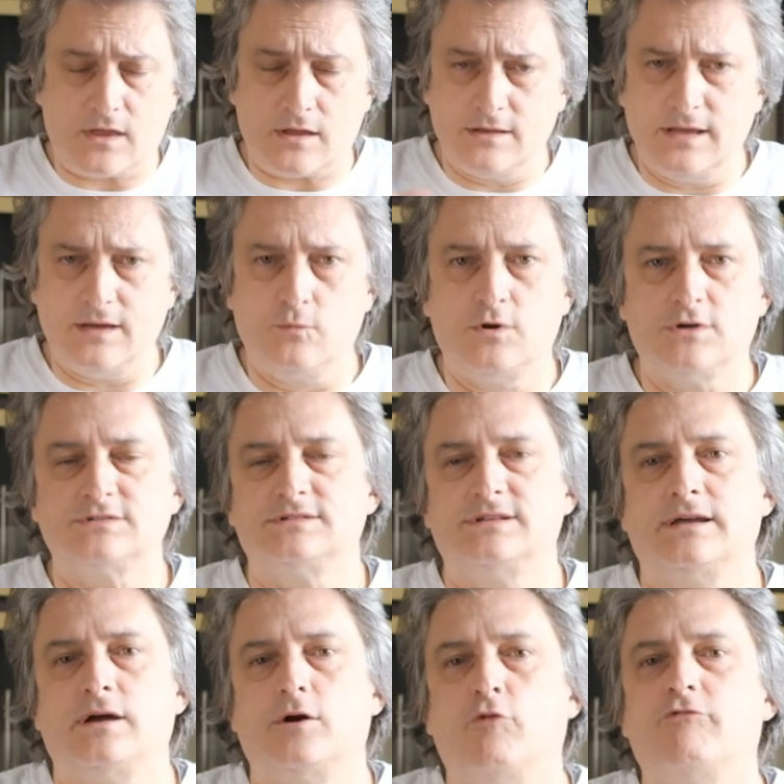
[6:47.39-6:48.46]
That was
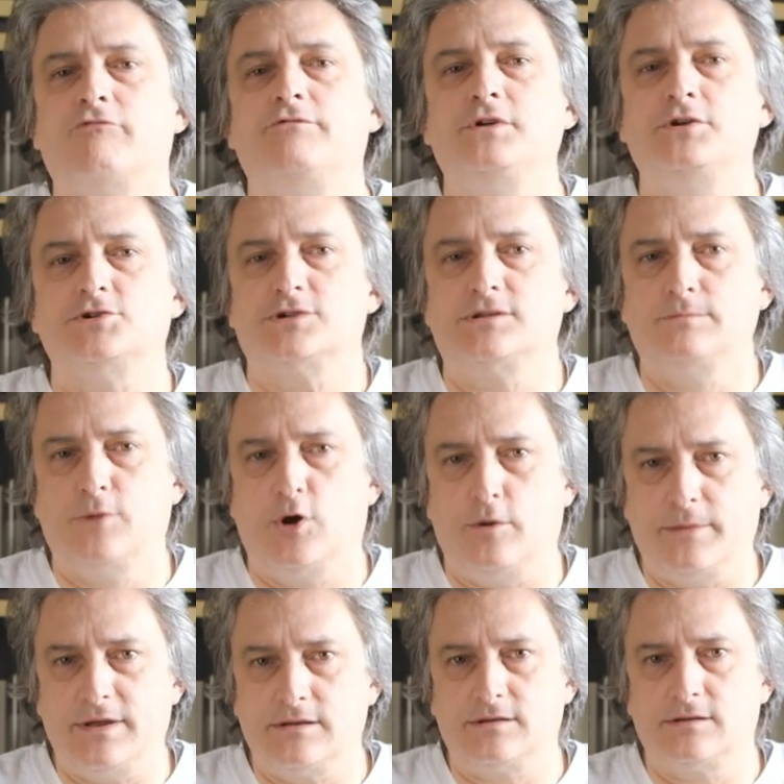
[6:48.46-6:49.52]
the official
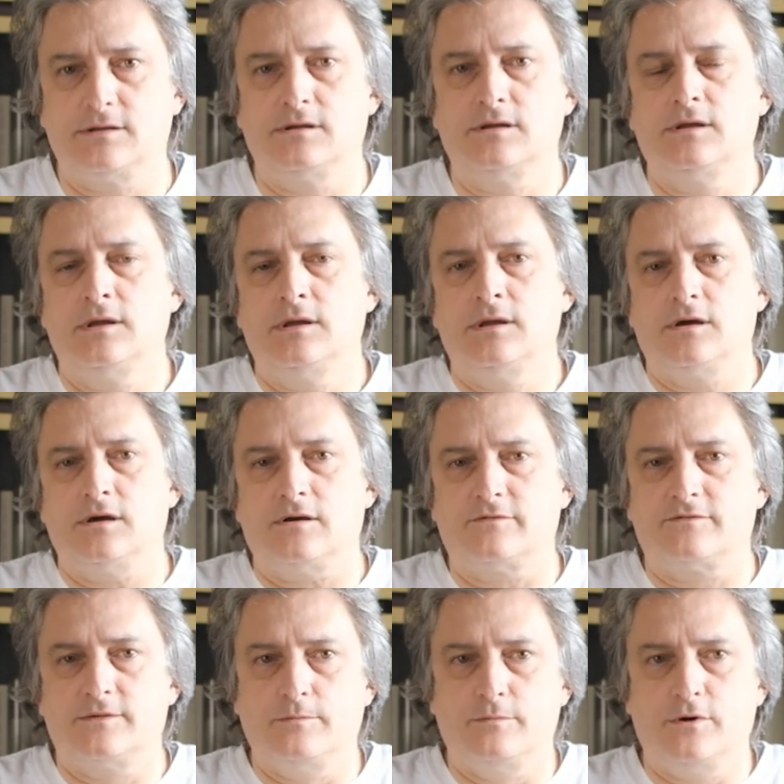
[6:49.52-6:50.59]
moment
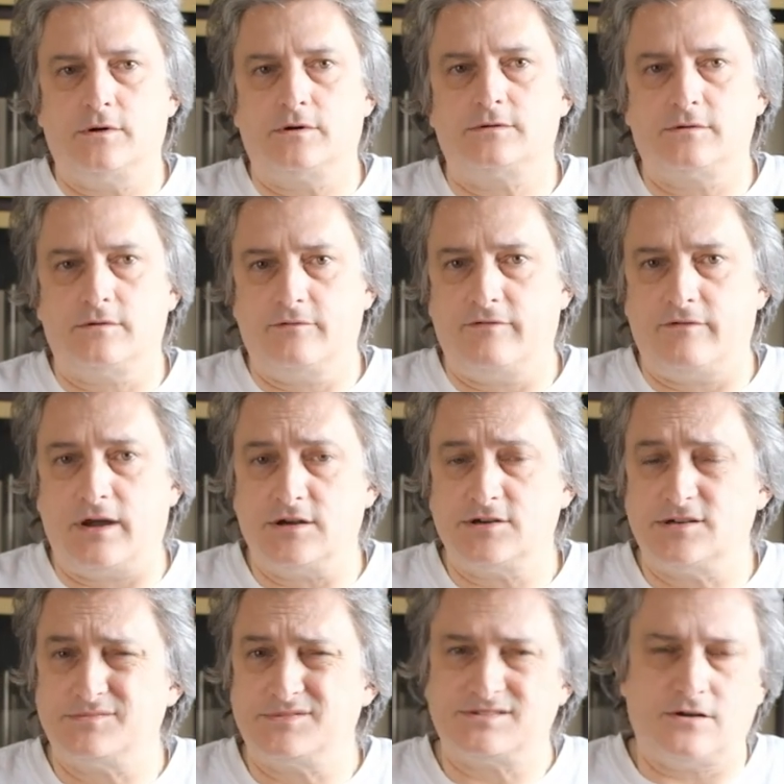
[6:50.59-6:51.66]
of the birth of
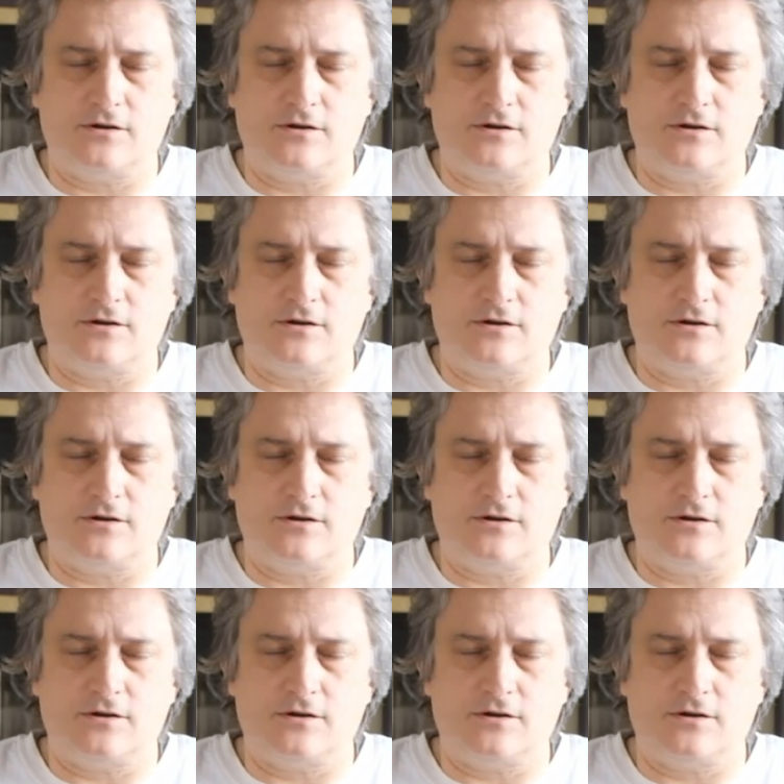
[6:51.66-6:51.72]
fascists,